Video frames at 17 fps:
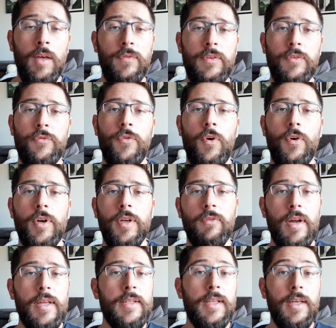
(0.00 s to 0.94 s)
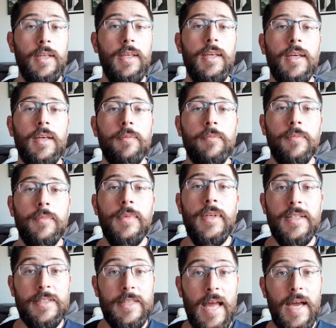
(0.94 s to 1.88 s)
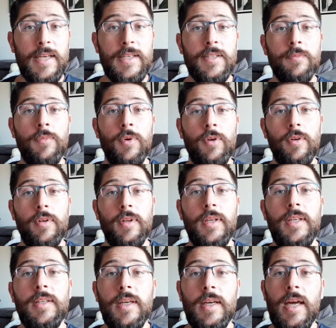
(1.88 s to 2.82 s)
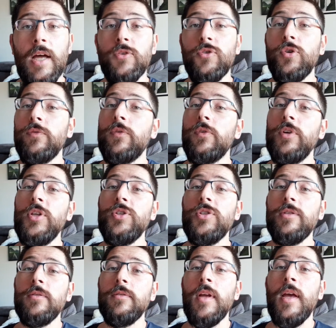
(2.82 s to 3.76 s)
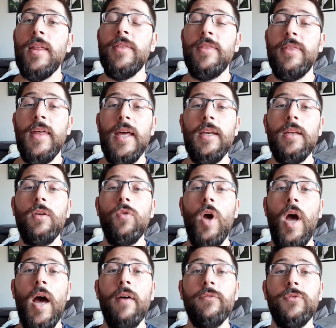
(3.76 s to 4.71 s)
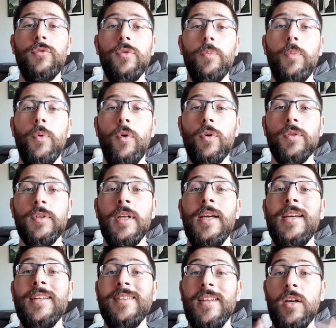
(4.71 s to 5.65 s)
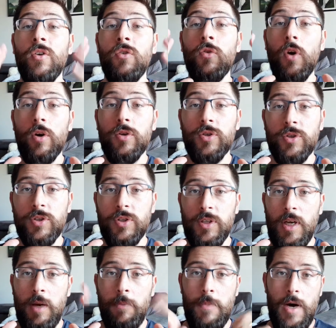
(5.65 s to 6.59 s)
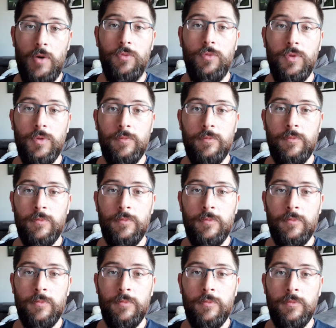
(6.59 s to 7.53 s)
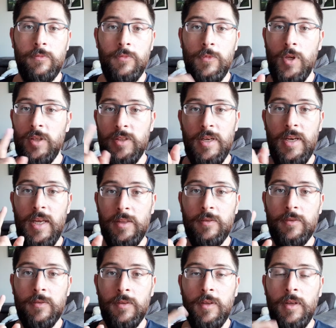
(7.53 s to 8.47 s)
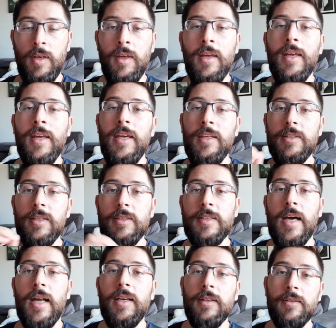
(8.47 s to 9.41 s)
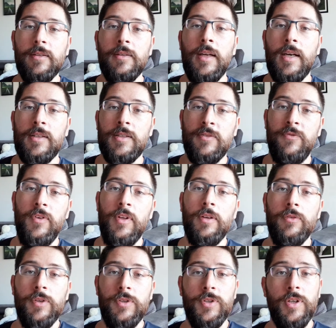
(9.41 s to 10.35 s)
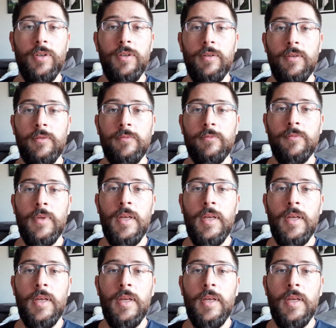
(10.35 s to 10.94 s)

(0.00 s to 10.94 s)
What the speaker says: If the foreign rental income is taxable in the country of origin, then you have to report the gross amount, not the net, in the Italian tax field return.